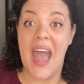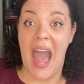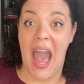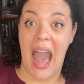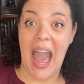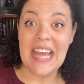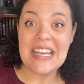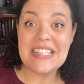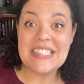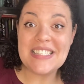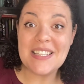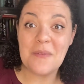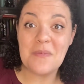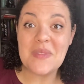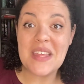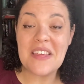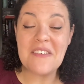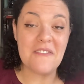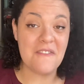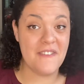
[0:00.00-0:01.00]
I did
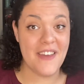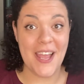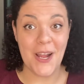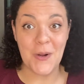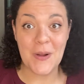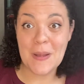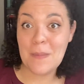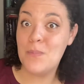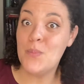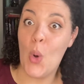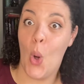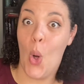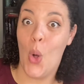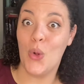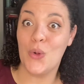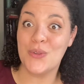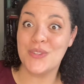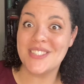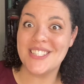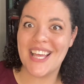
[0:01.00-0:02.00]
something very
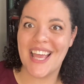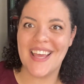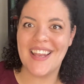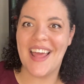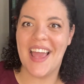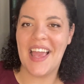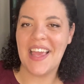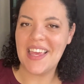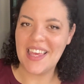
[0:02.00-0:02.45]
bold, and I